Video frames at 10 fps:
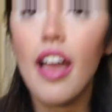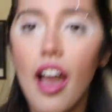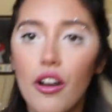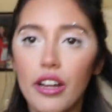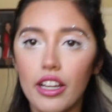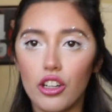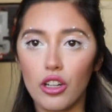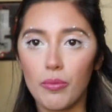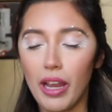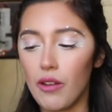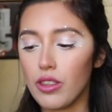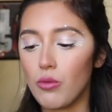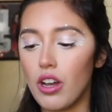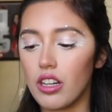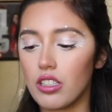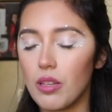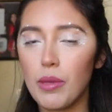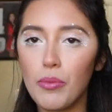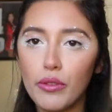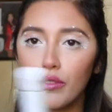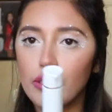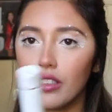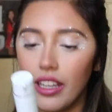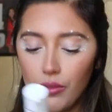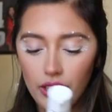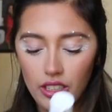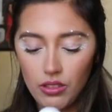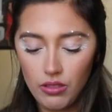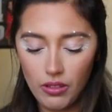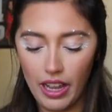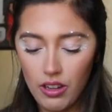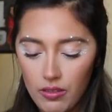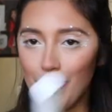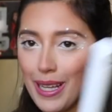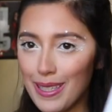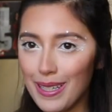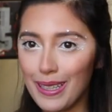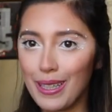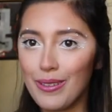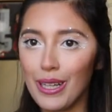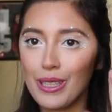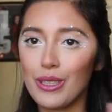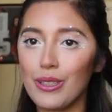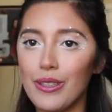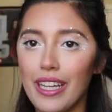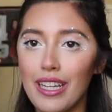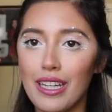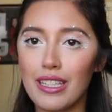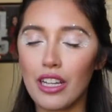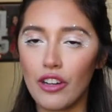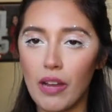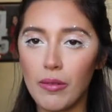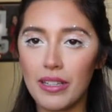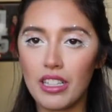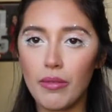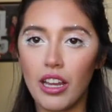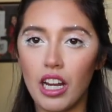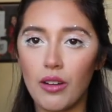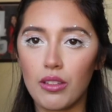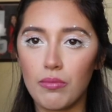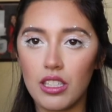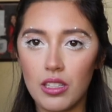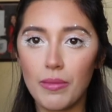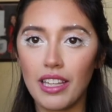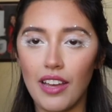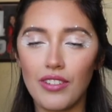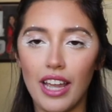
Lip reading: how I curl my hair with the wand because some people like really don't know how. Basically what I do is I grab a piece of my hair with, this is my left